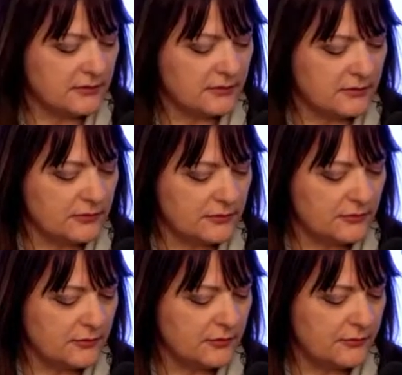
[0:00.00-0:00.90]

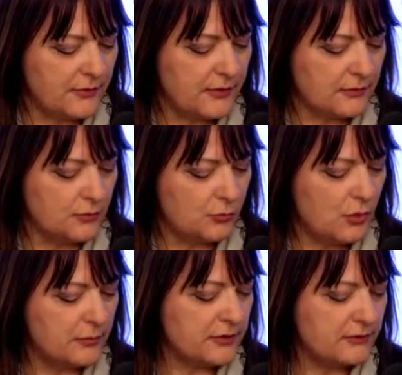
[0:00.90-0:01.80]
the
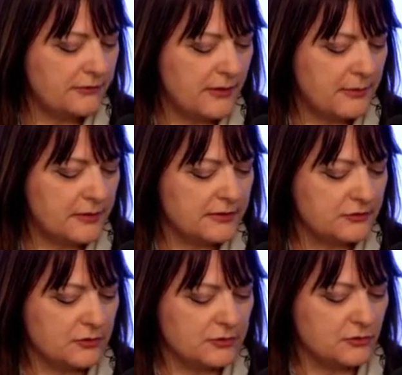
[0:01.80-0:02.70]
woman and
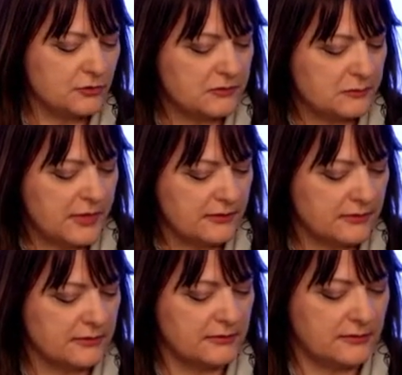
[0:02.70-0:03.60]
families with
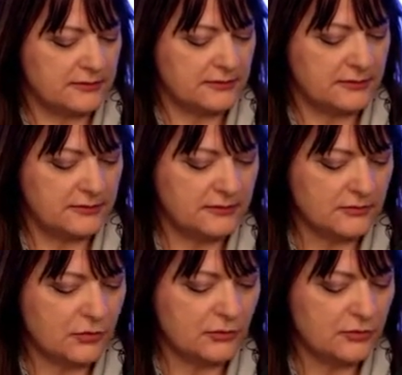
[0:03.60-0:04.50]
suspected disease
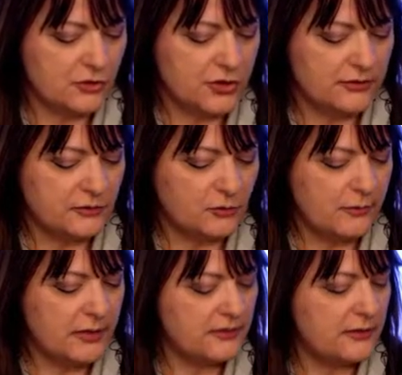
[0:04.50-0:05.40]
got a chance to
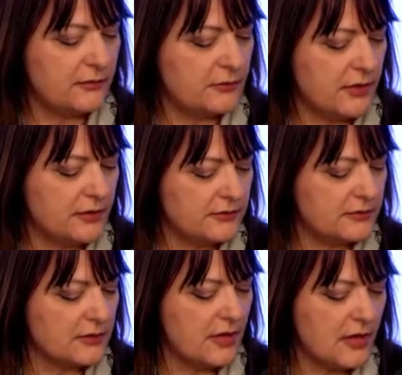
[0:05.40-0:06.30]
make their right
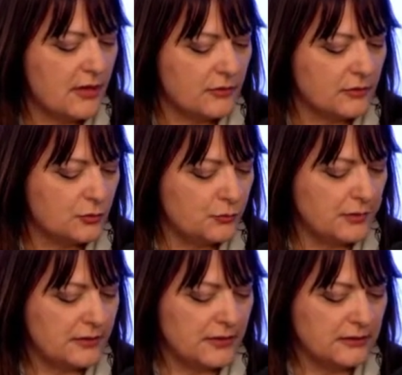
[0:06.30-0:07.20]
to
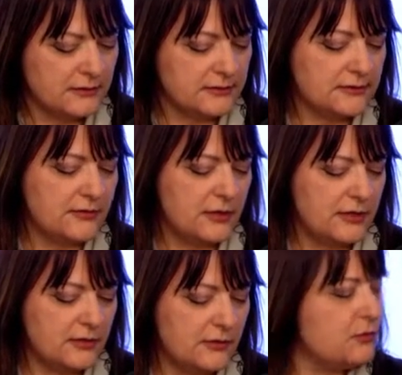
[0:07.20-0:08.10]
prenatal
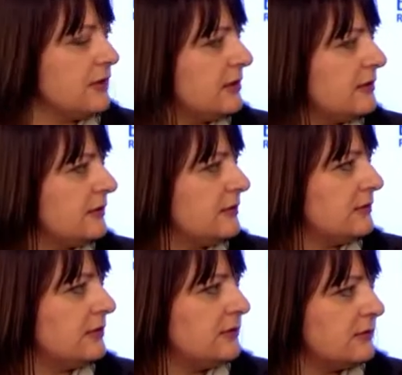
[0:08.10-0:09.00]
screening real
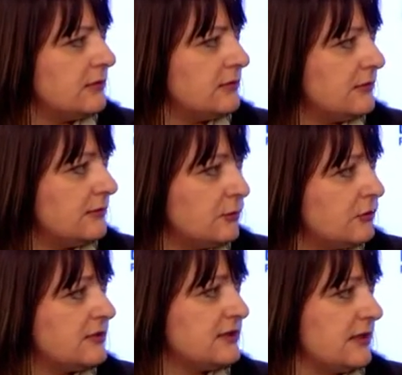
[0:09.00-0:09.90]
in a
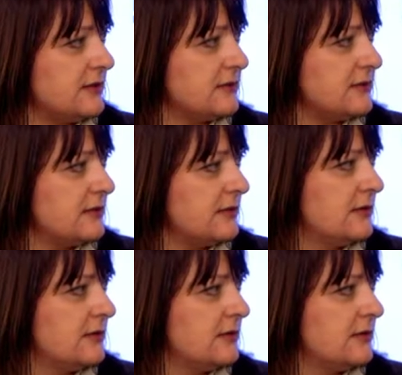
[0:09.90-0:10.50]
full sense,